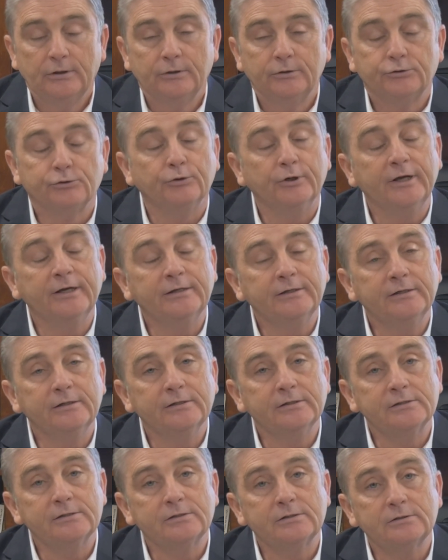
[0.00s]
Trent
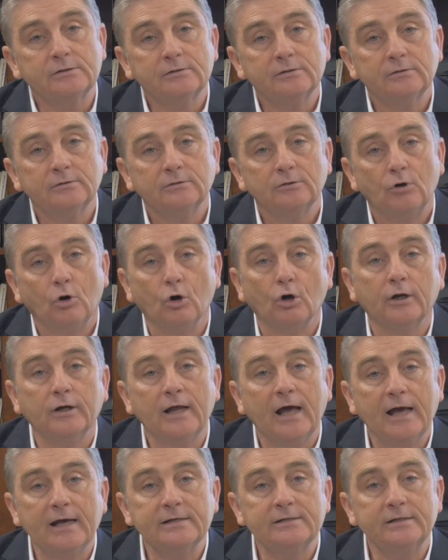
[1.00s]
is
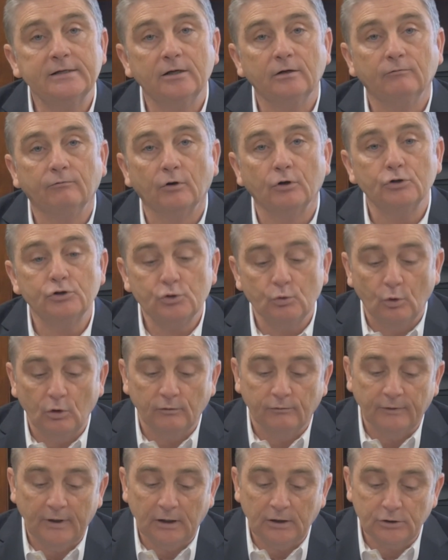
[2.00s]
organizing a virtual
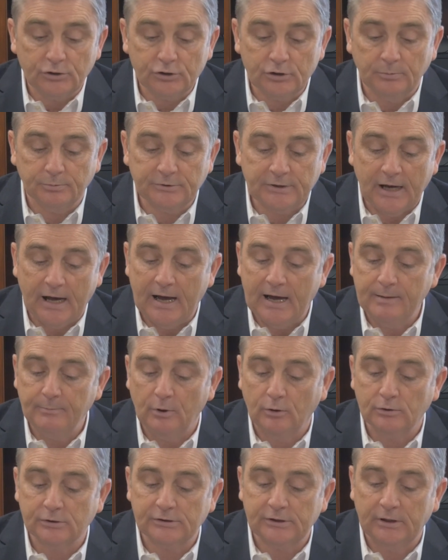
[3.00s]
fellowship time
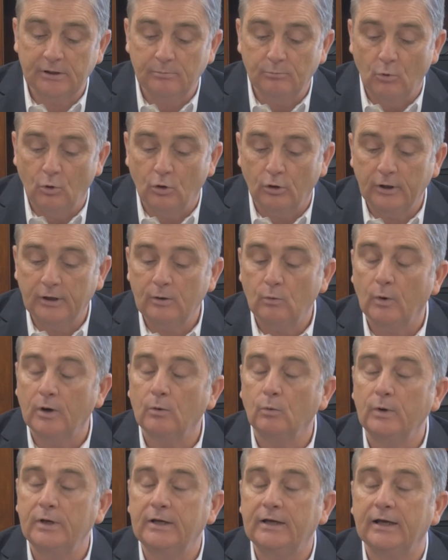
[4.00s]
on Sunday morning where
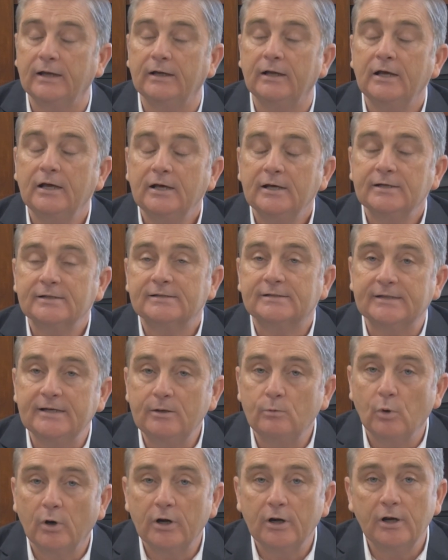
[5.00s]
we can see
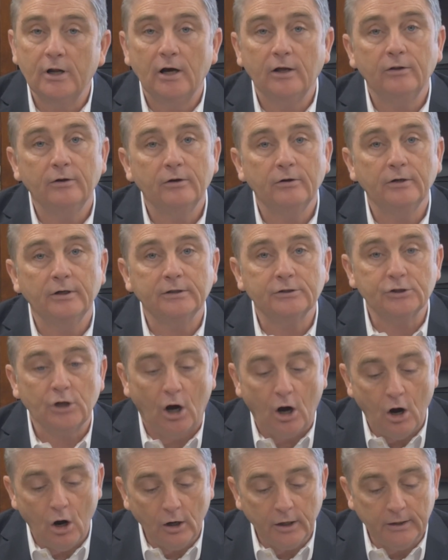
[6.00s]
one another and
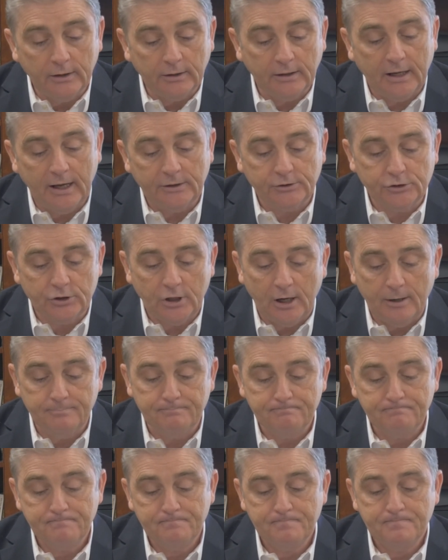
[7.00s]
talk and catch
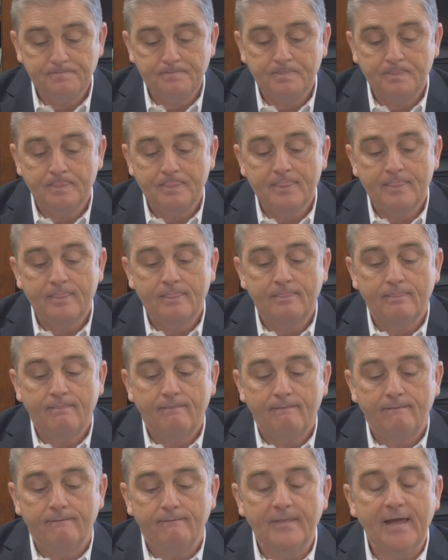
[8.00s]
up.
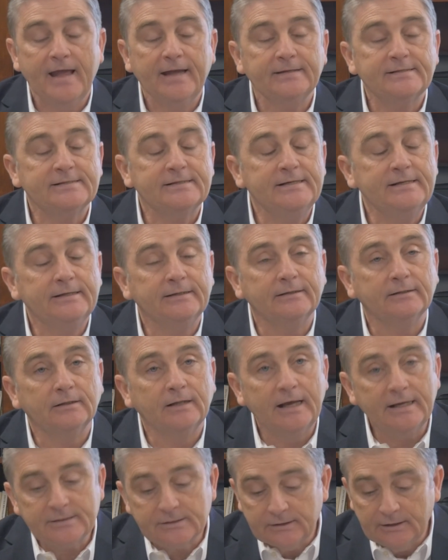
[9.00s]
Nancy and
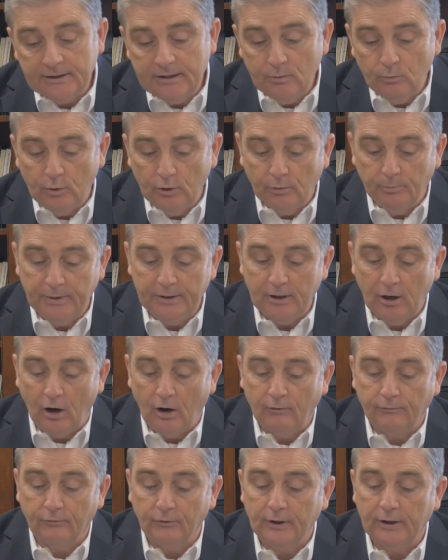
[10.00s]
Leslie will be
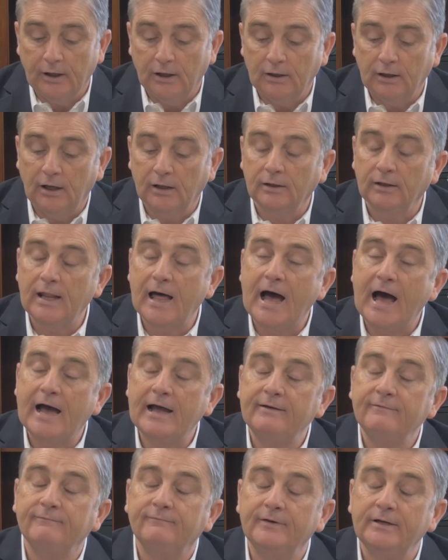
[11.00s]
offering a
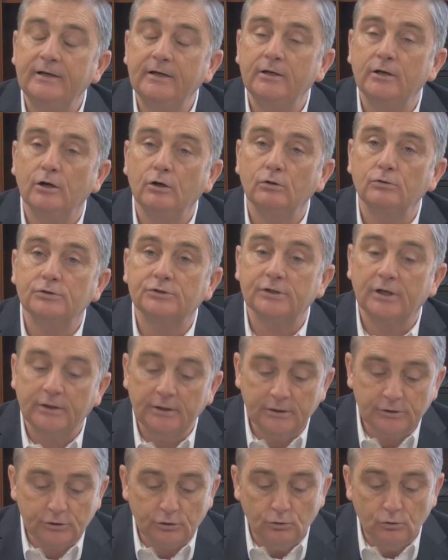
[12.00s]
live video
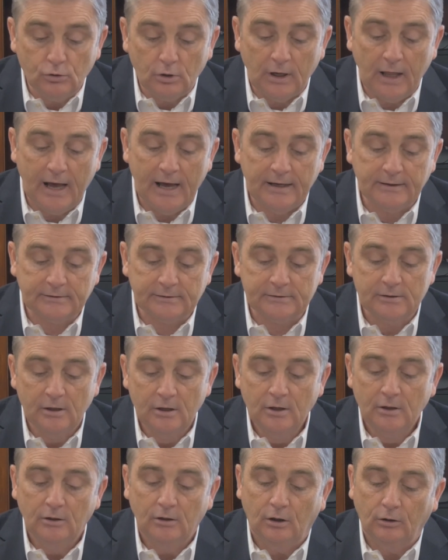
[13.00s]
Sunday school class
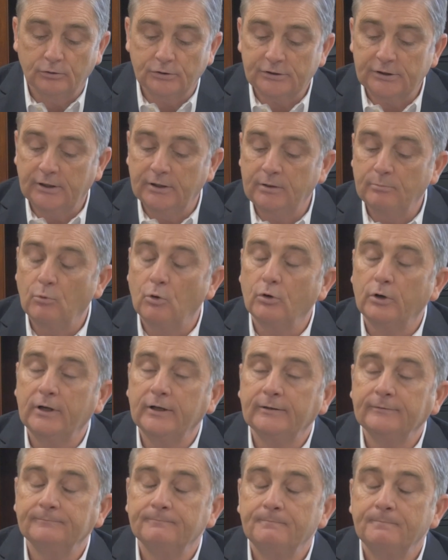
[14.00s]
on Sunday
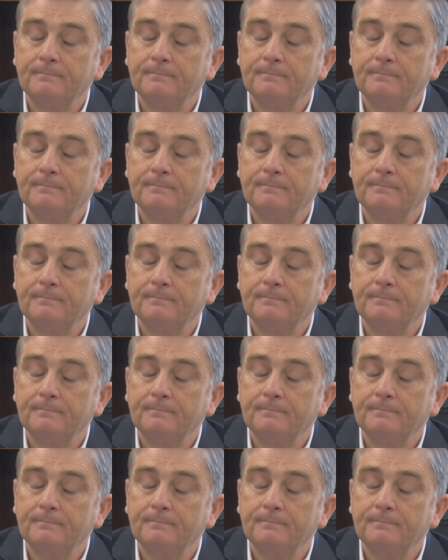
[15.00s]
morning.